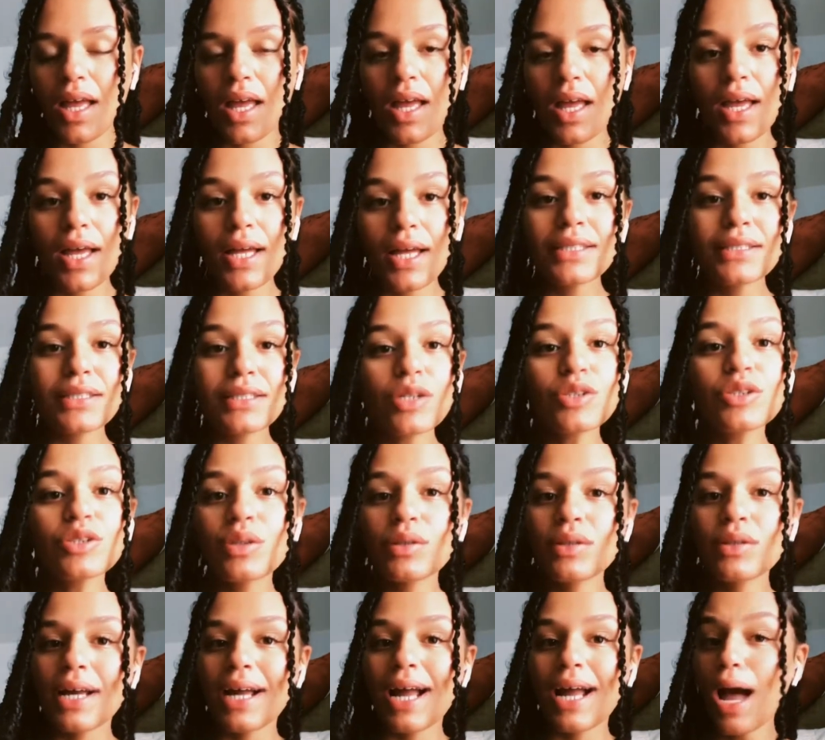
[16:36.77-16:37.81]
It tells
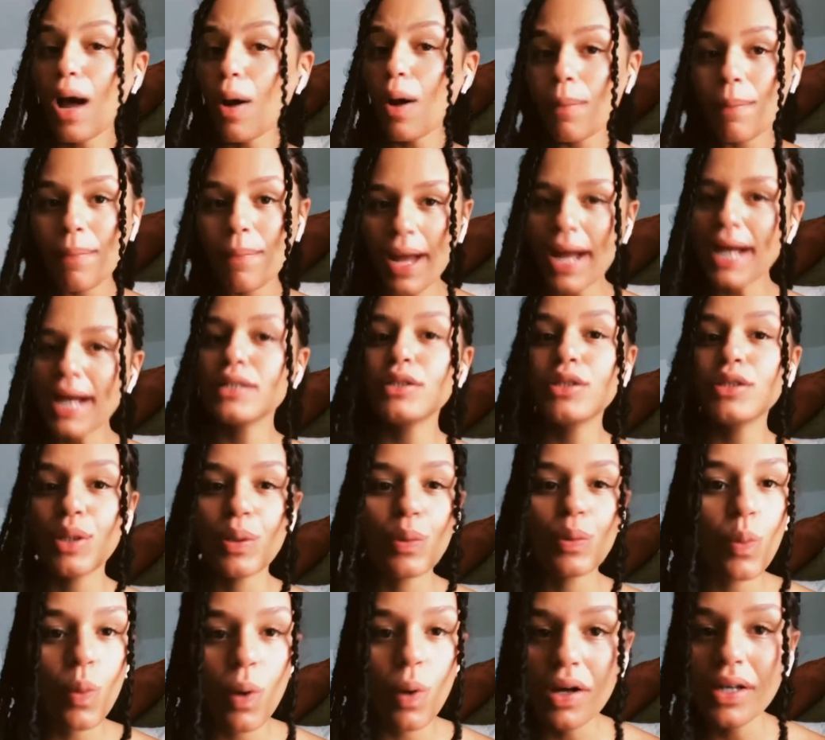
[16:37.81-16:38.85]
you like how bad do you
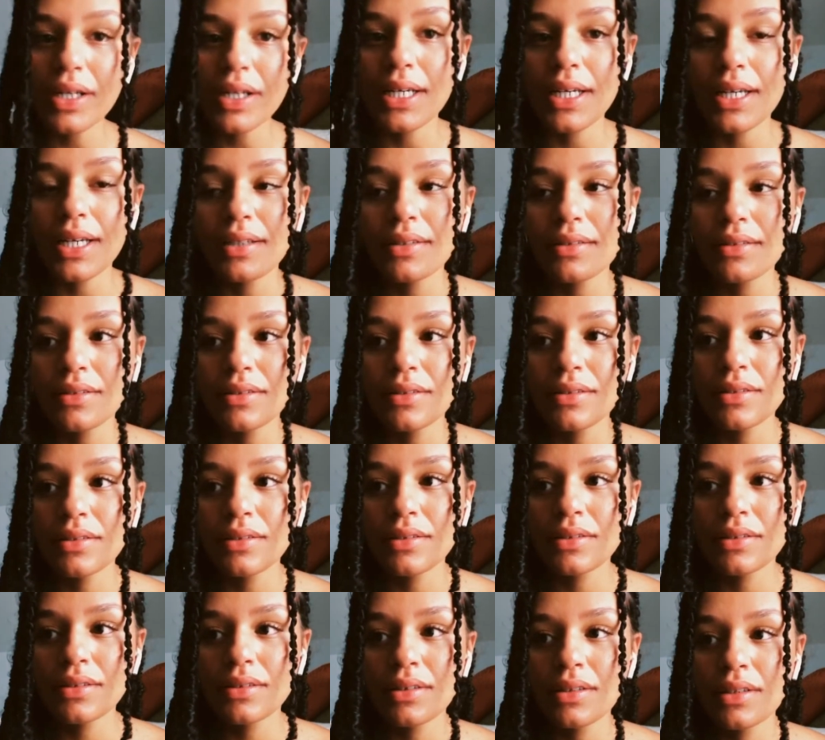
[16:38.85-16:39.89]
want
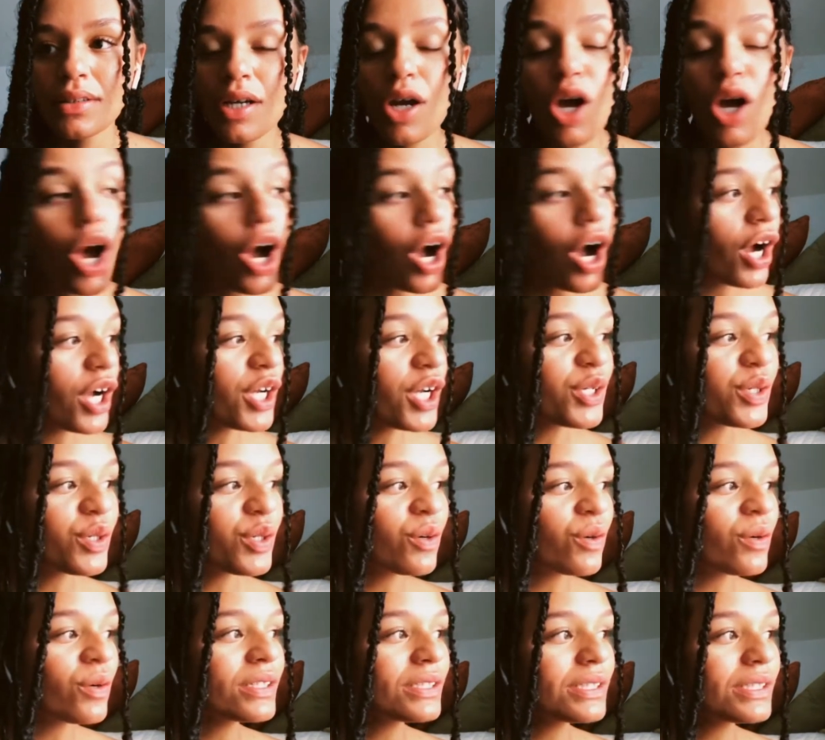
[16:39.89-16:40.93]
it? Are you
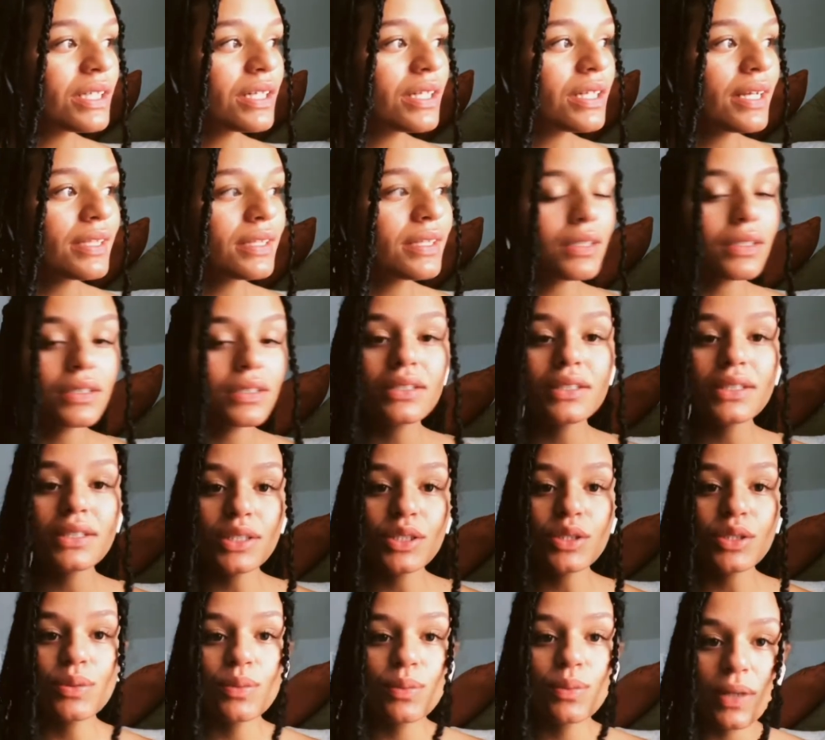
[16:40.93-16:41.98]
going to let this
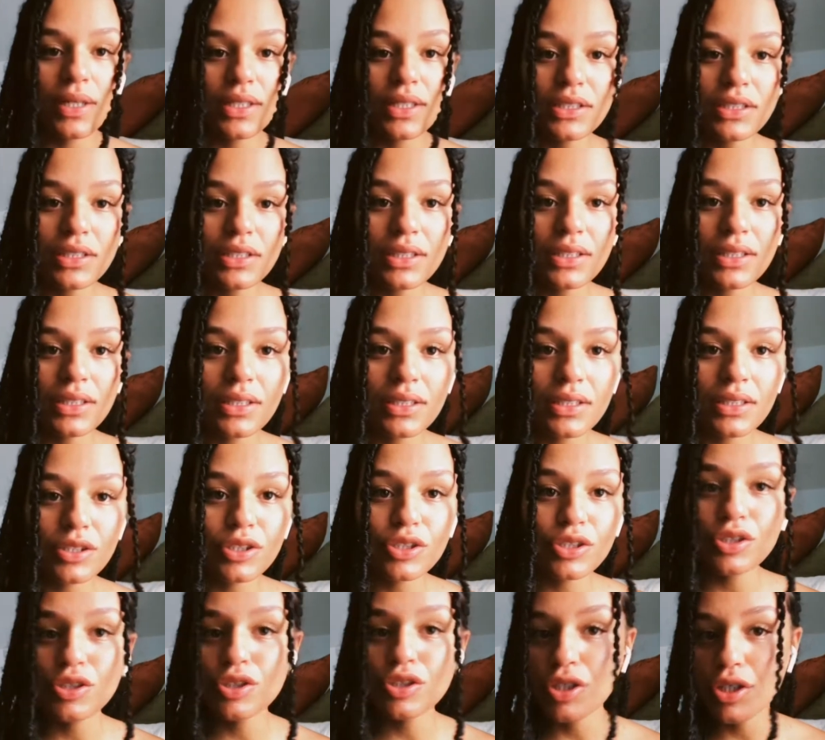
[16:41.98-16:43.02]
situation
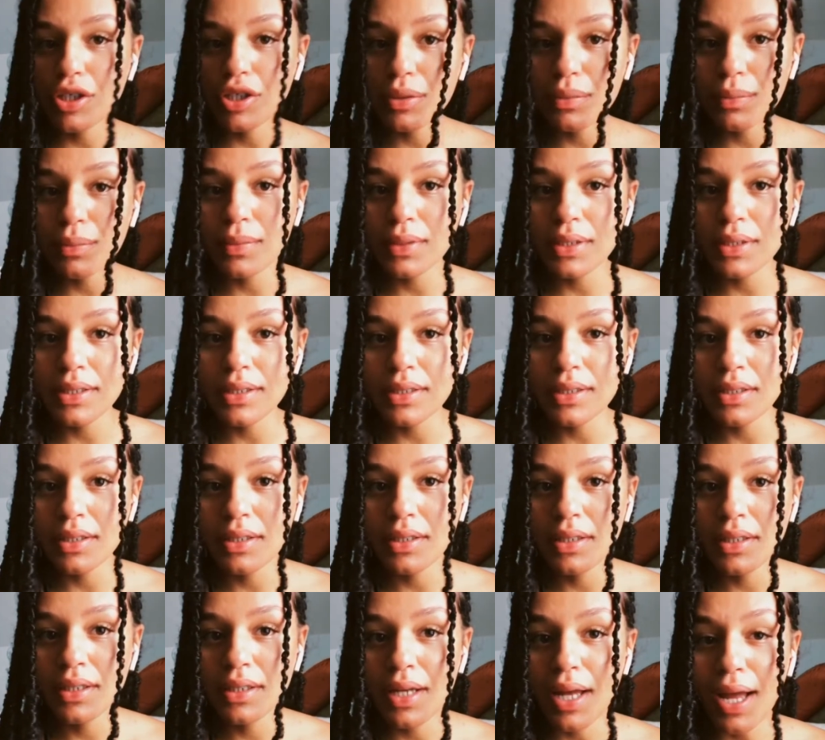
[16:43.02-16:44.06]
determine
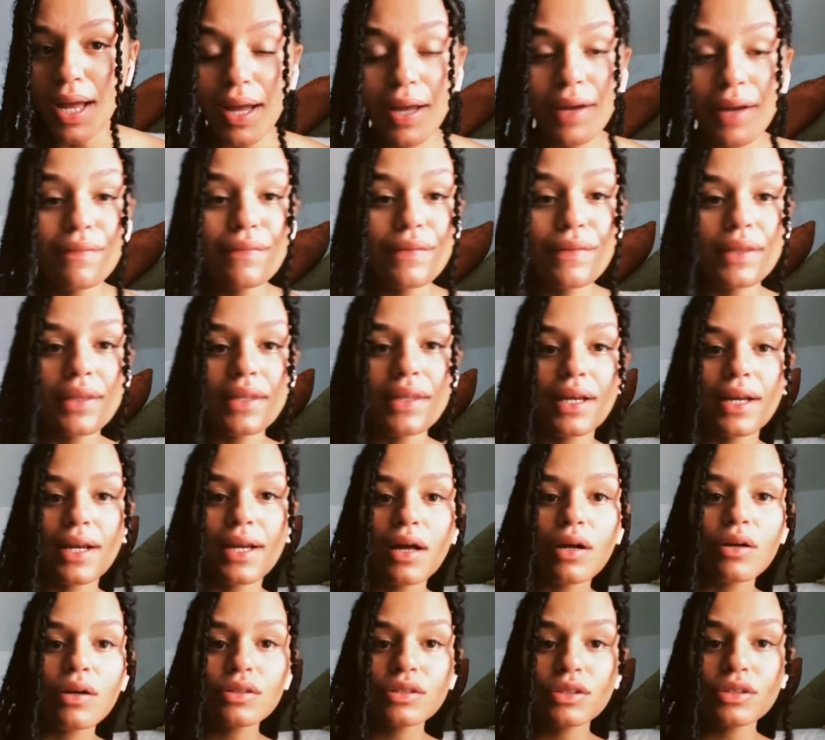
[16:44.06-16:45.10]
everything
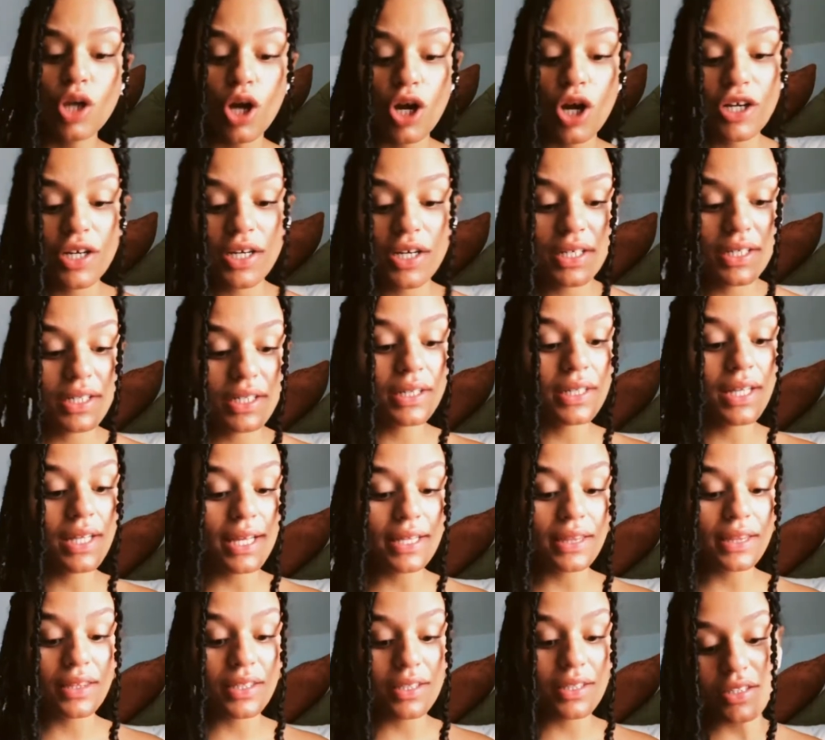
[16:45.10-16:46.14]
else? Are you going to
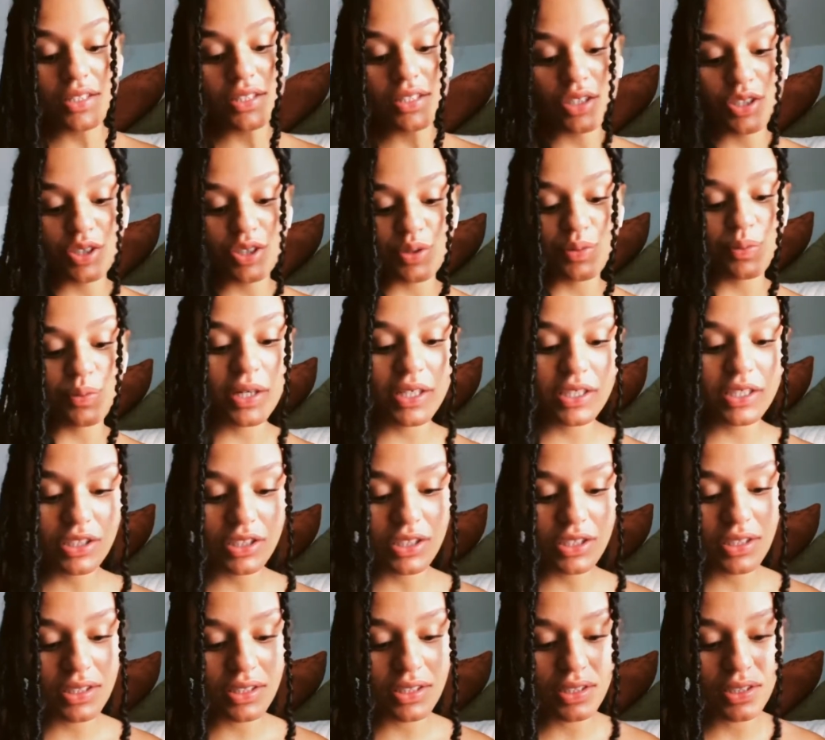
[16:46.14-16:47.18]
let this
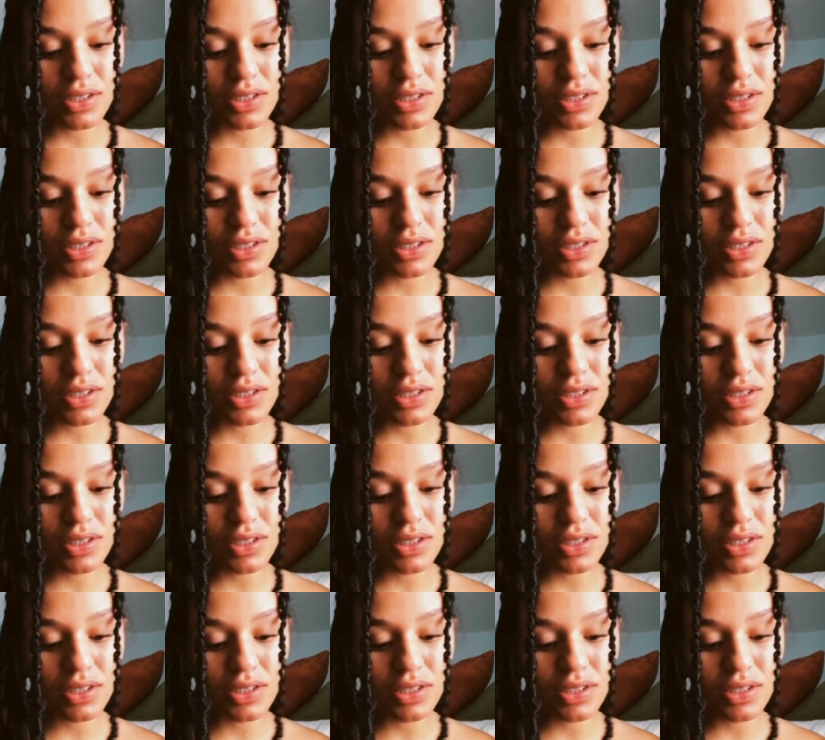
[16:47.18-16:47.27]
situation